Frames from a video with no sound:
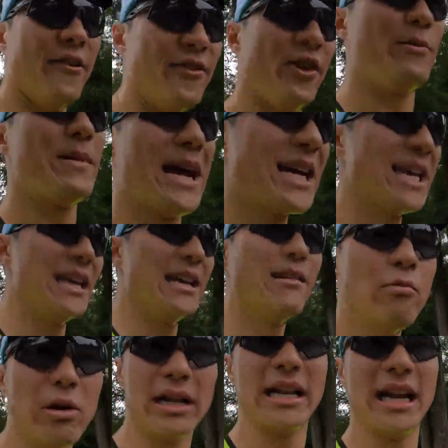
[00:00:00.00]
film back
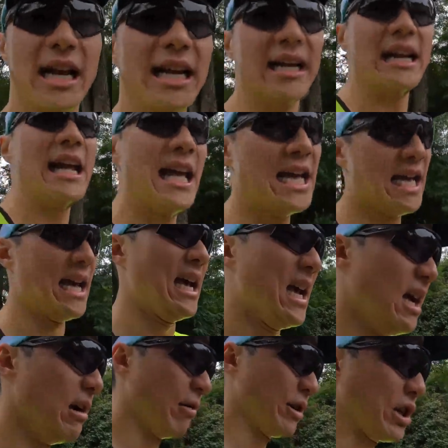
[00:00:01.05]
in when I
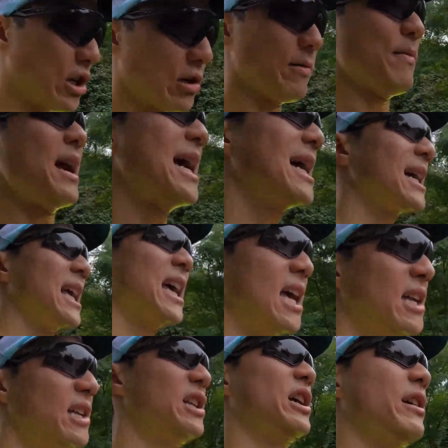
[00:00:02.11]
return back
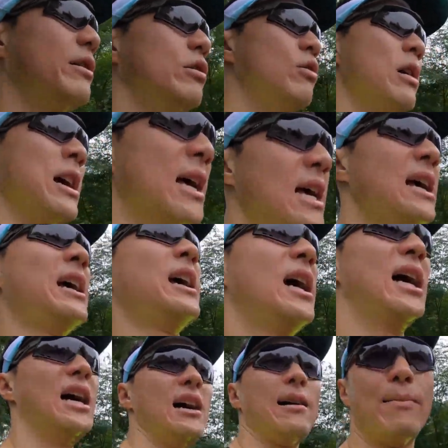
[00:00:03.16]
to
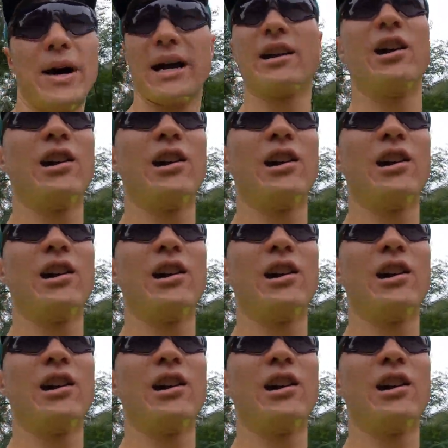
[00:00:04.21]
my